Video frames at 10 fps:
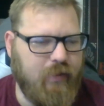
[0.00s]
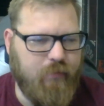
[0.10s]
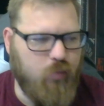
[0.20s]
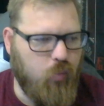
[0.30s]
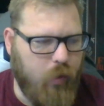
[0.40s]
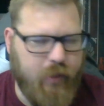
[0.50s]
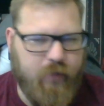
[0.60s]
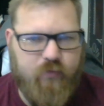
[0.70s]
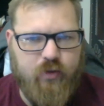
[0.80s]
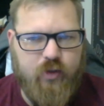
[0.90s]
They've been waiting
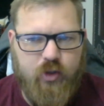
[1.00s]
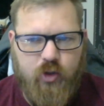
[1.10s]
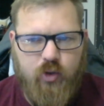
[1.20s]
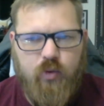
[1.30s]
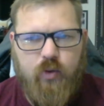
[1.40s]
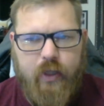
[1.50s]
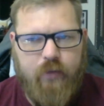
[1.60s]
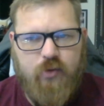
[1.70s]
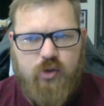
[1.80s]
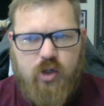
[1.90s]
for a new
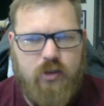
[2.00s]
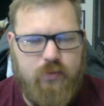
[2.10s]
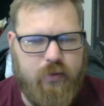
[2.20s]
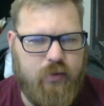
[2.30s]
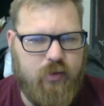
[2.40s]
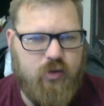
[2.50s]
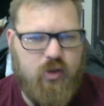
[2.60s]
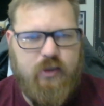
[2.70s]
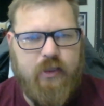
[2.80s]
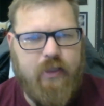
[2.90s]
Animal
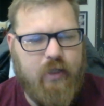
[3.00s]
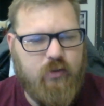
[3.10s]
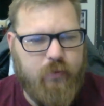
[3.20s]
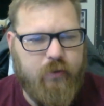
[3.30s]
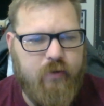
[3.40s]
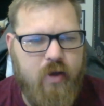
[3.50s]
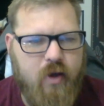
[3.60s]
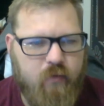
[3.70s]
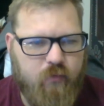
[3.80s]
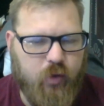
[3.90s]
Crossing announcement
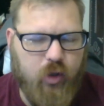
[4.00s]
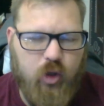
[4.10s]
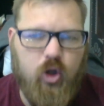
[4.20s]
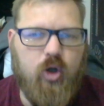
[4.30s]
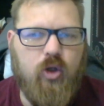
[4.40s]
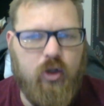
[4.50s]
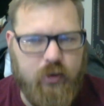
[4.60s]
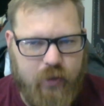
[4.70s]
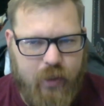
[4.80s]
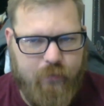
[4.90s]
for a long, long
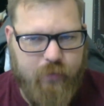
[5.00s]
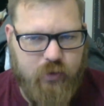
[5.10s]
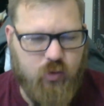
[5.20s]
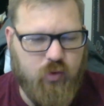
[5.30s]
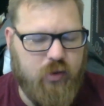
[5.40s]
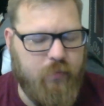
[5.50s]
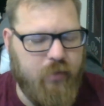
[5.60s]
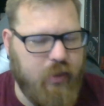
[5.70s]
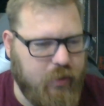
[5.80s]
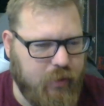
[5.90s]
time. And so some of
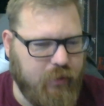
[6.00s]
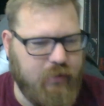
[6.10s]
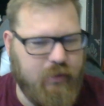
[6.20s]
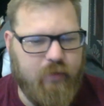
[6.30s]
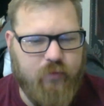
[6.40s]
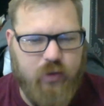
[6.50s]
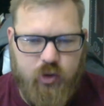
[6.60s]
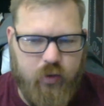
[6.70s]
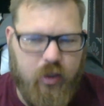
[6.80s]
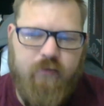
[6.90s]
the things that they've been
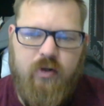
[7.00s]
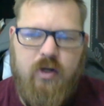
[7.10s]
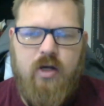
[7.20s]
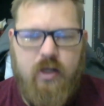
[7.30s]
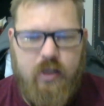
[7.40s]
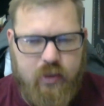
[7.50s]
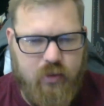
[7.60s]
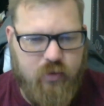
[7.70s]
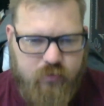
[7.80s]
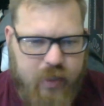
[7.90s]
showing off and the
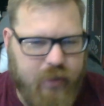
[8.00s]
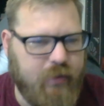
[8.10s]
direct